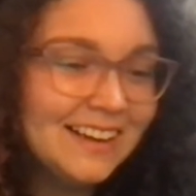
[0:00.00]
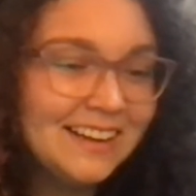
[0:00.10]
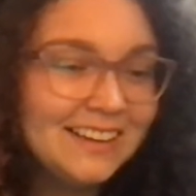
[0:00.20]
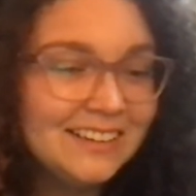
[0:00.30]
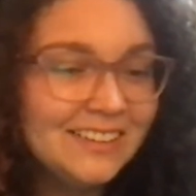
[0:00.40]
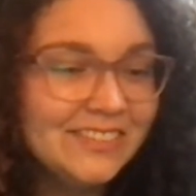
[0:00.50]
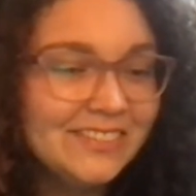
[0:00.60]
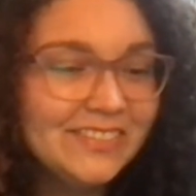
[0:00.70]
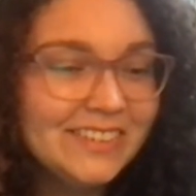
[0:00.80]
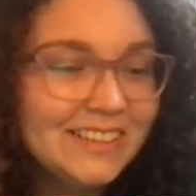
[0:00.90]

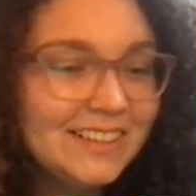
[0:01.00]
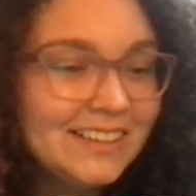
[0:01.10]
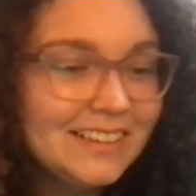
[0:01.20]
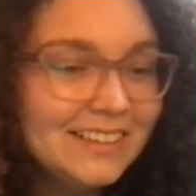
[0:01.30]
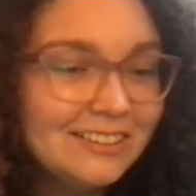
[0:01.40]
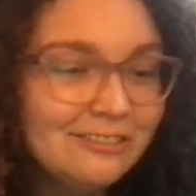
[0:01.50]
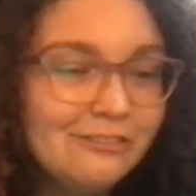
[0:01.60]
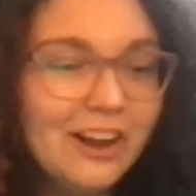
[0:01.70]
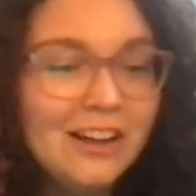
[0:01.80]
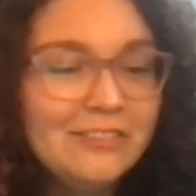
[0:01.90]

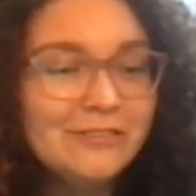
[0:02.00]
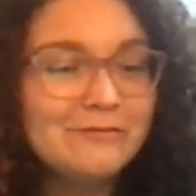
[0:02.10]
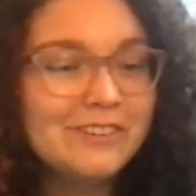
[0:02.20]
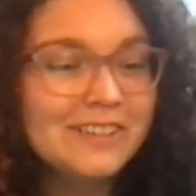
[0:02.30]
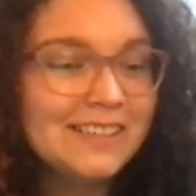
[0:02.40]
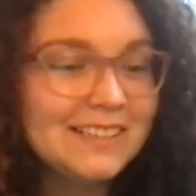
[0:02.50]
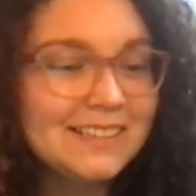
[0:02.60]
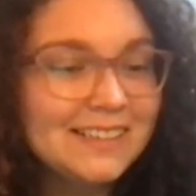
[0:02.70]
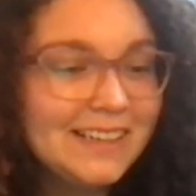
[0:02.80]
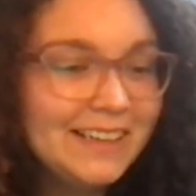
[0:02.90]
Ron from
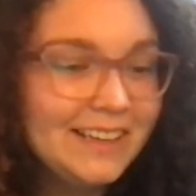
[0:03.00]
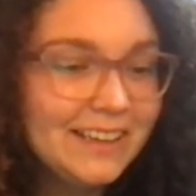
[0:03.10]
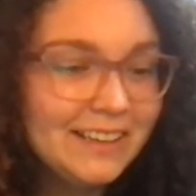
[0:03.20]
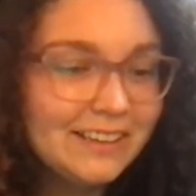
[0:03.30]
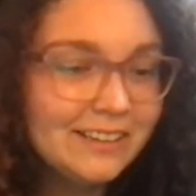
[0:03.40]
Crystal Lake.